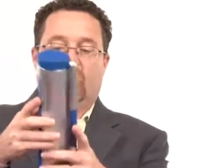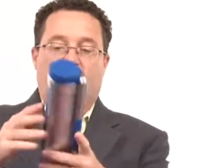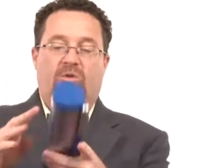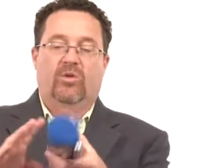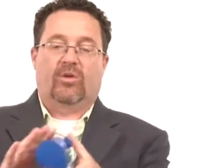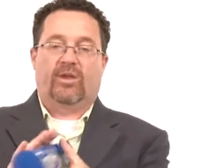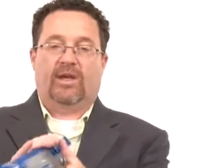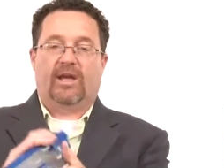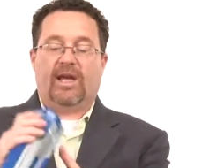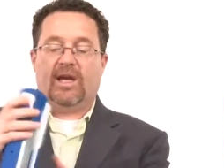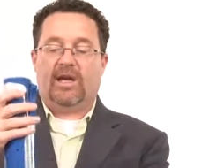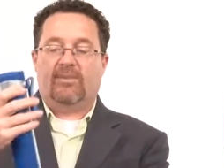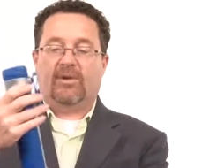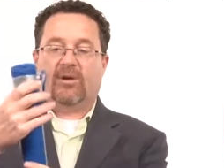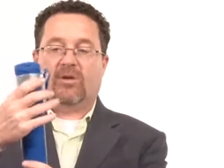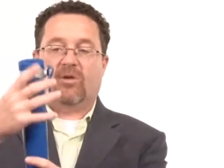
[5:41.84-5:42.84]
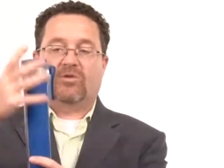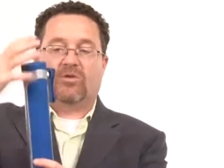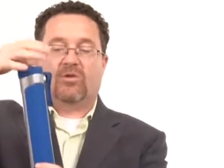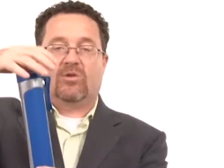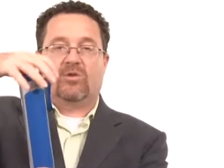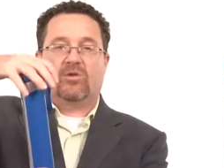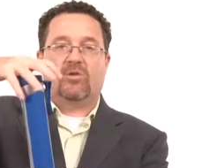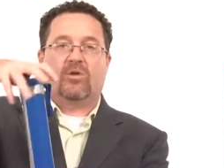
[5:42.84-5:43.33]
during the game, the coach
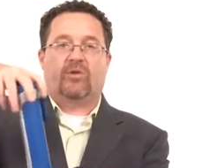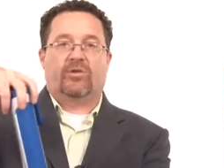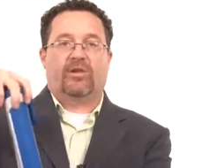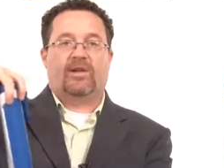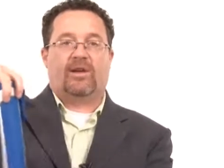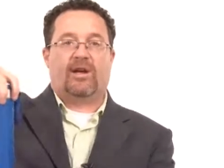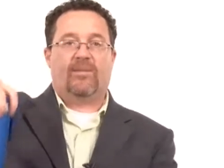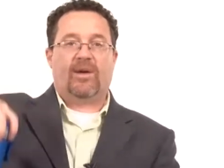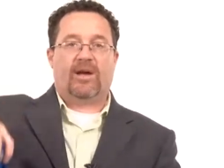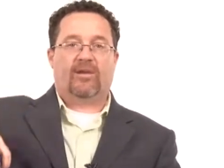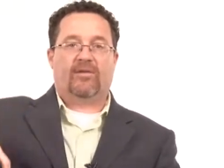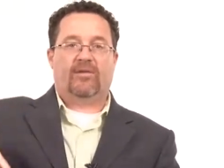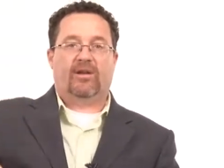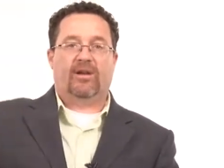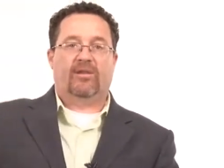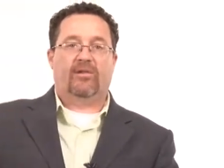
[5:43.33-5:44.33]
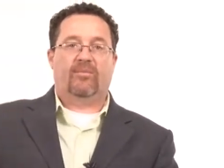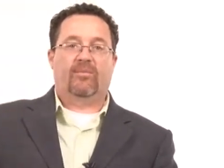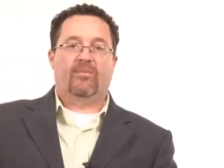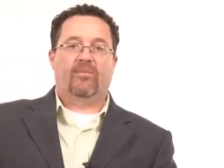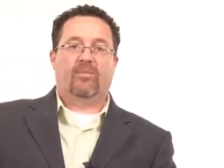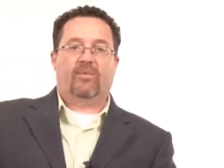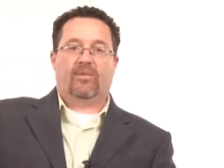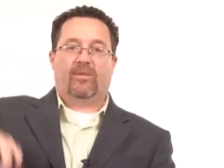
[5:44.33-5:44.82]
calls a timeout in his
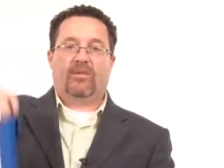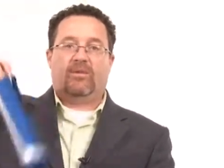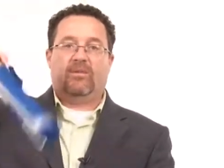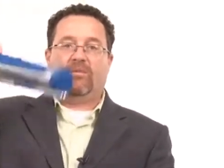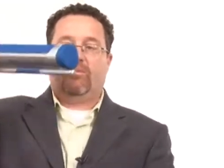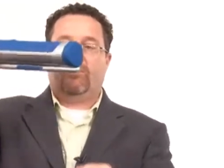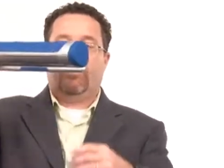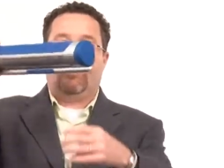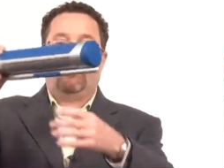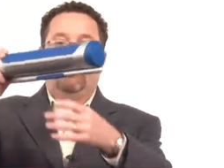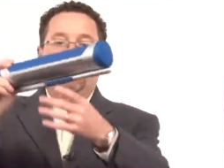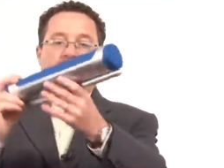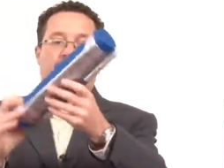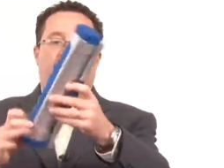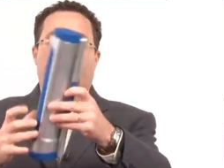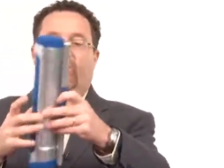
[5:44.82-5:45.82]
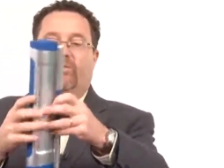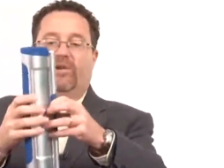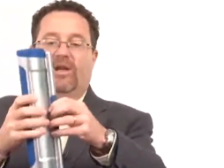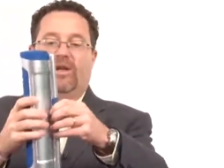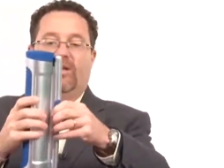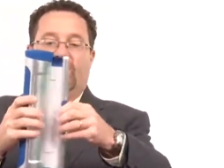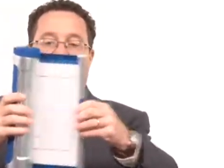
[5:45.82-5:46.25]
belt. He pulls it out.